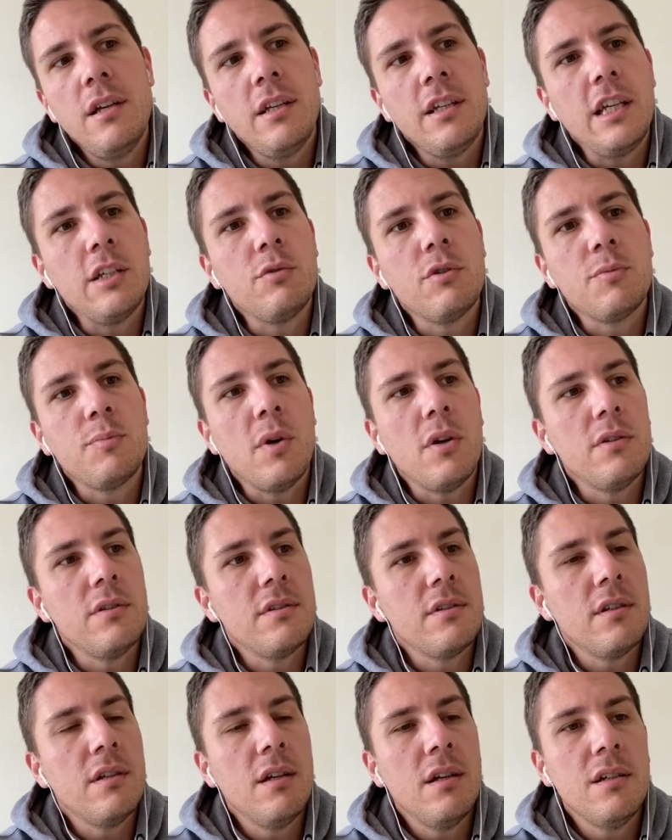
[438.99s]

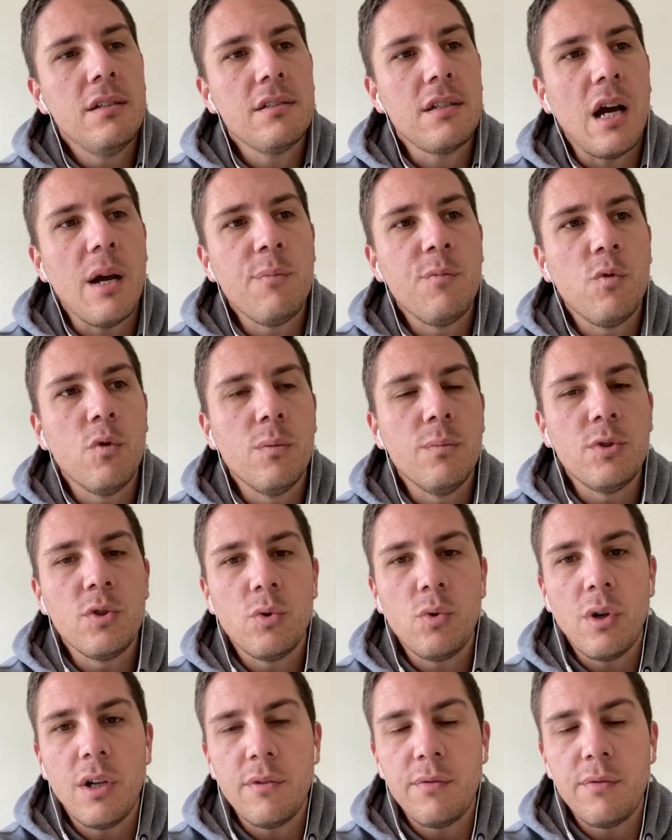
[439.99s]
GetResponse, Typeform to